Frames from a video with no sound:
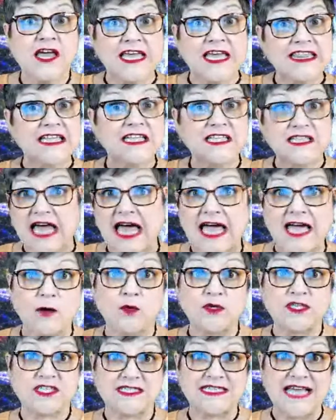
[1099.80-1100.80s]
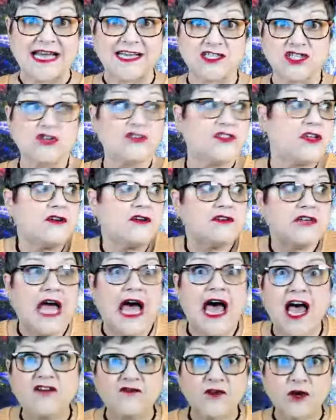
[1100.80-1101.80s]
in the language sector. They're
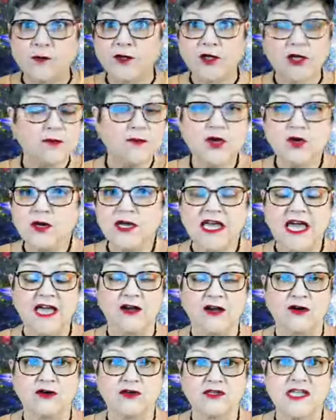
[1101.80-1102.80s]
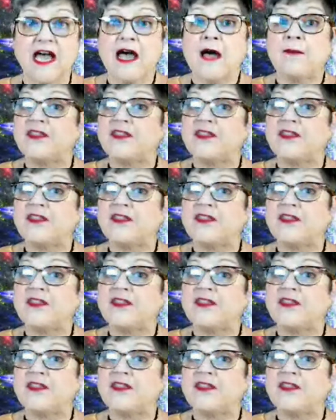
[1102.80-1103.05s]
nonverbal communicators,